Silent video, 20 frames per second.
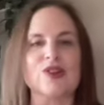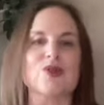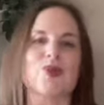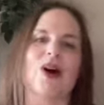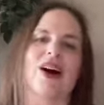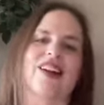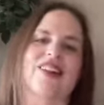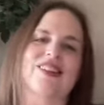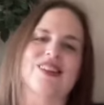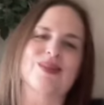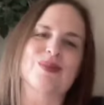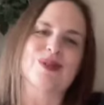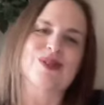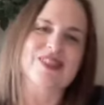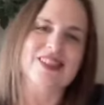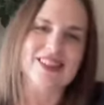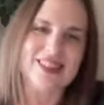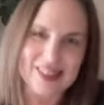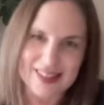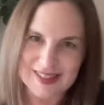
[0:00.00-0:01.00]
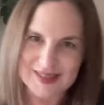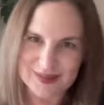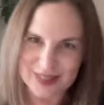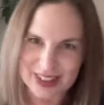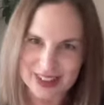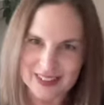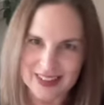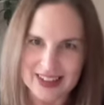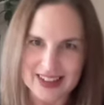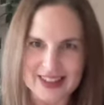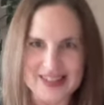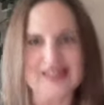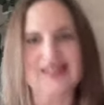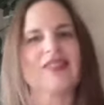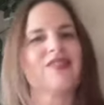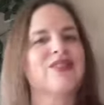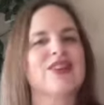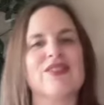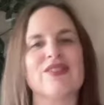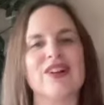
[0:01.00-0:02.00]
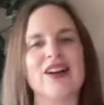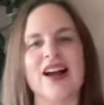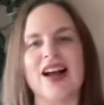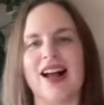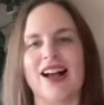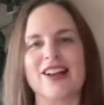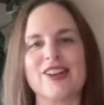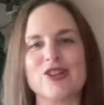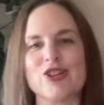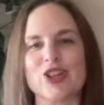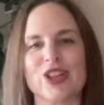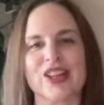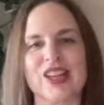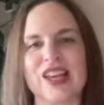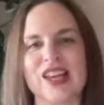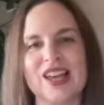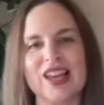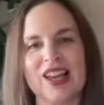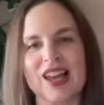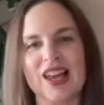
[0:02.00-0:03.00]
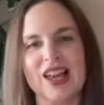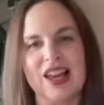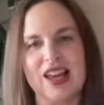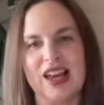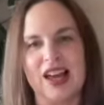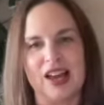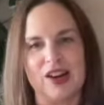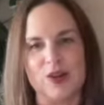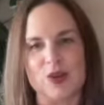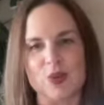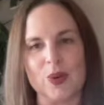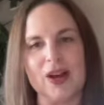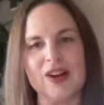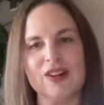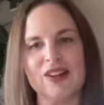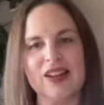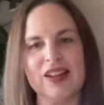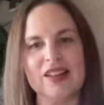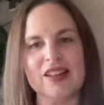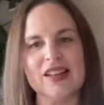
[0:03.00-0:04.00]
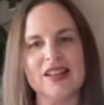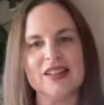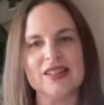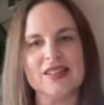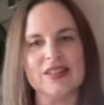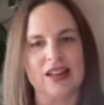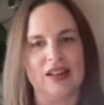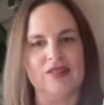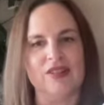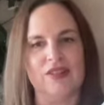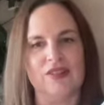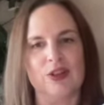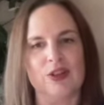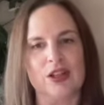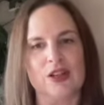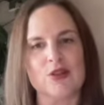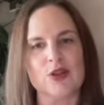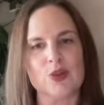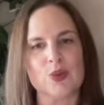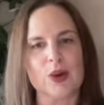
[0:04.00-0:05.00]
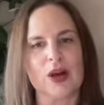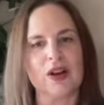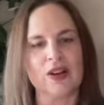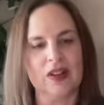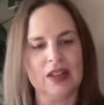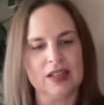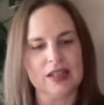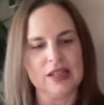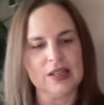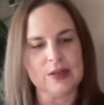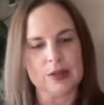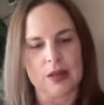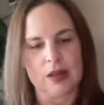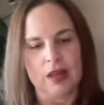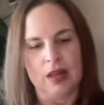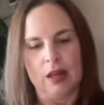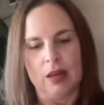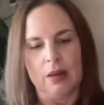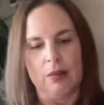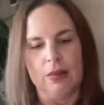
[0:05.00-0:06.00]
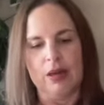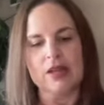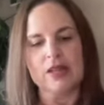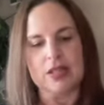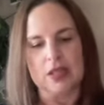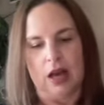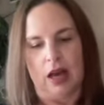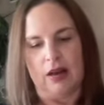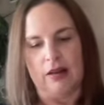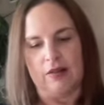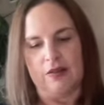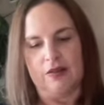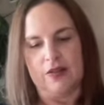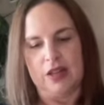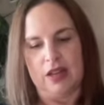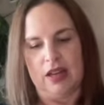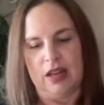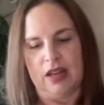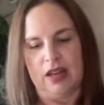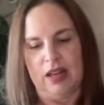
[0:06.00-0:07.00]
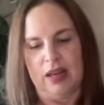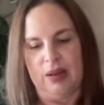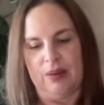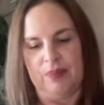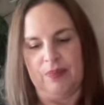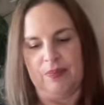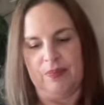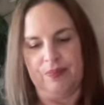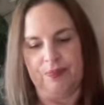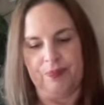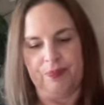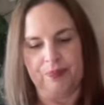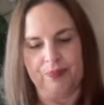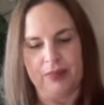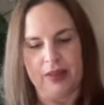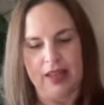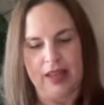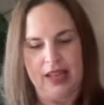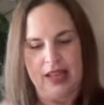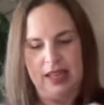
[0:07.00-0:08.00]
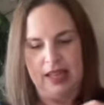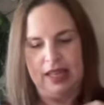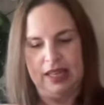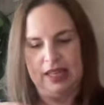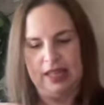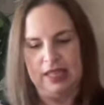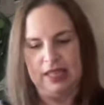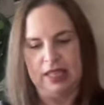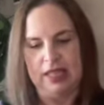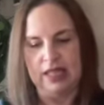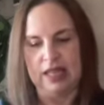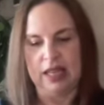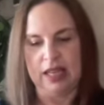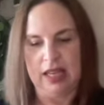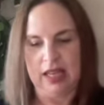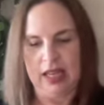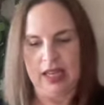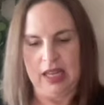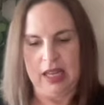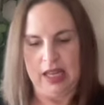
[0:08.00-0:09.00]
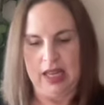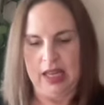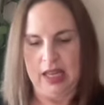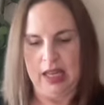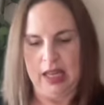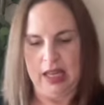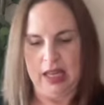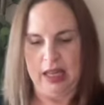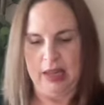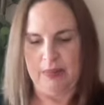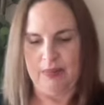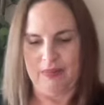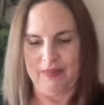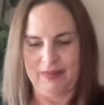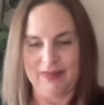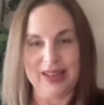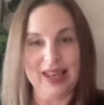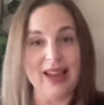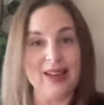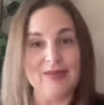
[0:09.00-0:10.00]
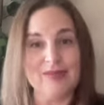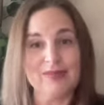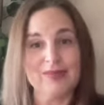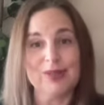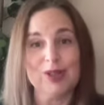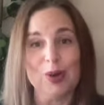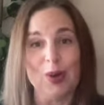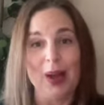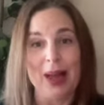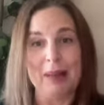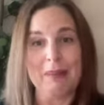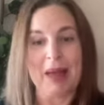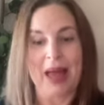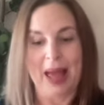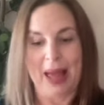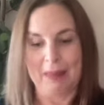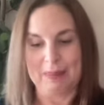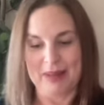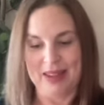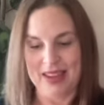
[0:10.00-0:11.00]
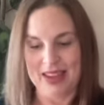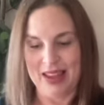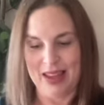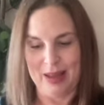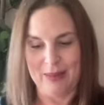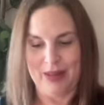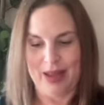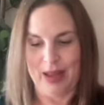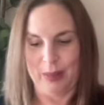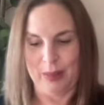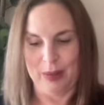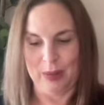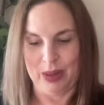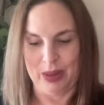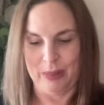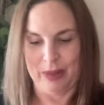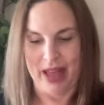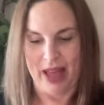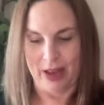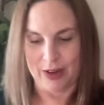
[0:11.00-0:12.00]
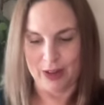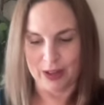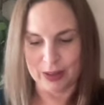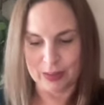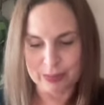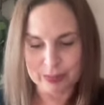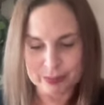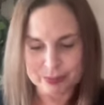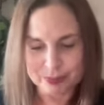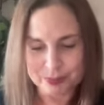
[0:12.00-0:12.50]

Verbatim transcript: swaddle is supposed to feel like because i've never actually had a swaddle like this i've never touched a swaddle like this but it's soft um, and um, yeah so i'm happy i'm happy with the pattern